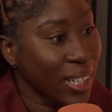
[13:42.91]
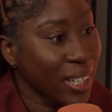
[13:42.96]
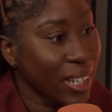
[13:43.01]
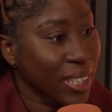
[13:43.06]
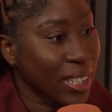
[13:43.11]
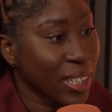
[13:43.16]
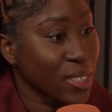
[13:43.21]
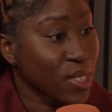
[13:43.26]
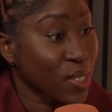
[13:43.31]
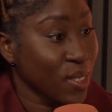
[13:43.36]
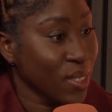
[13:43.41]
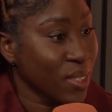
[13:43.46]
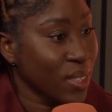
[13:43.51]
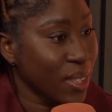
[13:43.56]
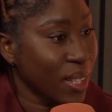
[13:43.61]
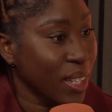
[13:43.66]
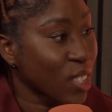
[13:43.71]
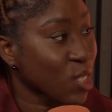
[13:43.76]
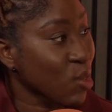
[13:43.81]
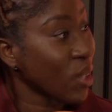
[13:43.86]
like it's good that
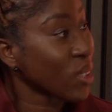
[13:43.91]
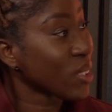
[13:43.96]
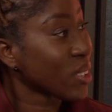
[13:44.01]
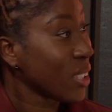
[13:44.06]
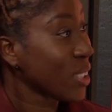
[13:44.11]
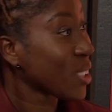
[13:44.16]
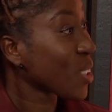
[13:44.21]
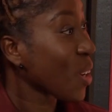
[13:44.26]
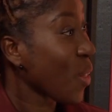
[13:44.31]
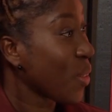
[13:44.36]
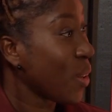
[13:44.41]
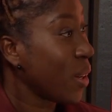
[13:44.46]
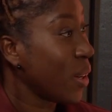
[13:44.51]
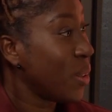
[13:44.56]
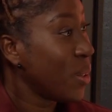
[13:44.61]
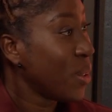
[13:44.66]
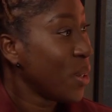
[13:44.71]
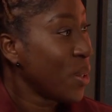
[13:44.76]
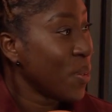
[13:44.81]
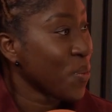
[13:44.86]
they trust each
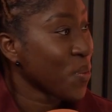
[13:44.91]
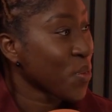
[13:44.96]
other